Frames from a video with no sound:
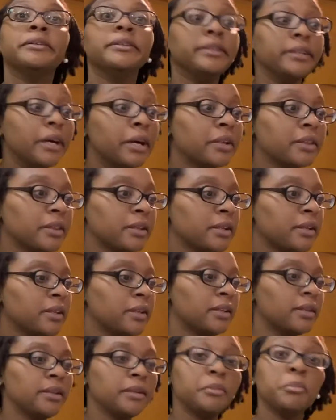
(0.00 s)

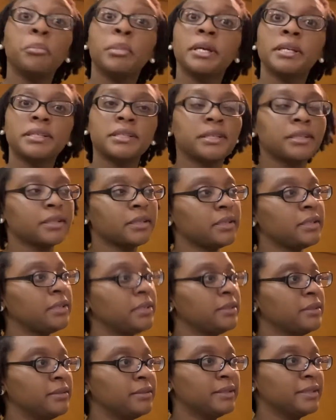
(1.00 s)
Nothing. Basically
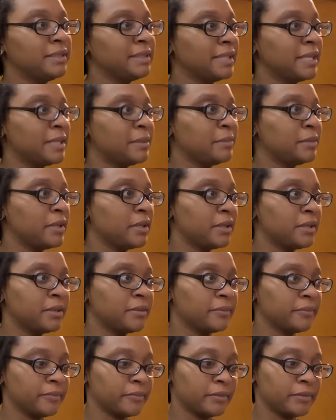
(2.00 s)
the same
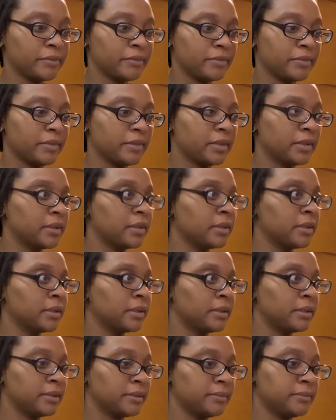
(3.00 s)
thing.
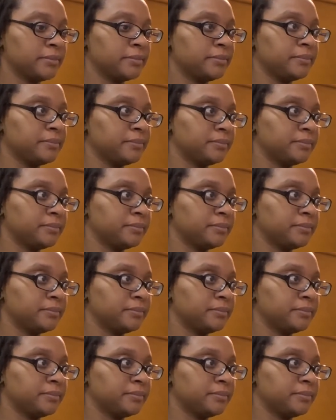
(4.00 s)
Um,